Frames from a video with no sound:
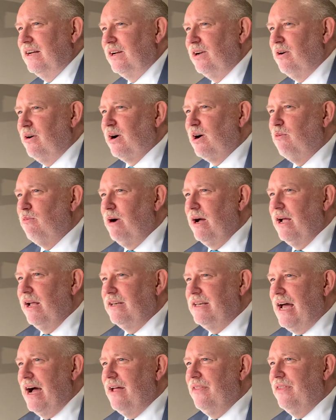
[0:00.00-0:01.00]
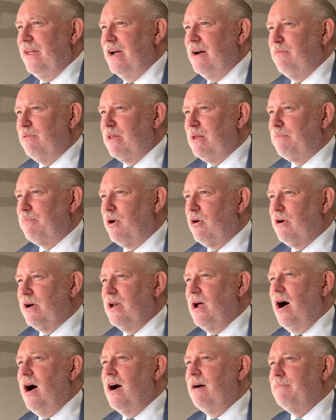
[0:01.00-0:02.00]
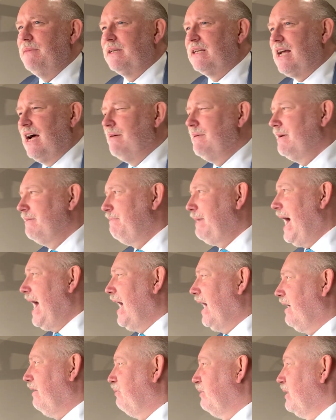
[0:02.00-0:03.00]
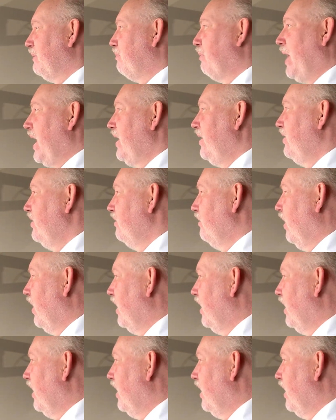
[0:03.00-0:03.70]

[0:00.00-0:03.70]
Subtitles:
Going away down there with a broken arm and coming back with a brand new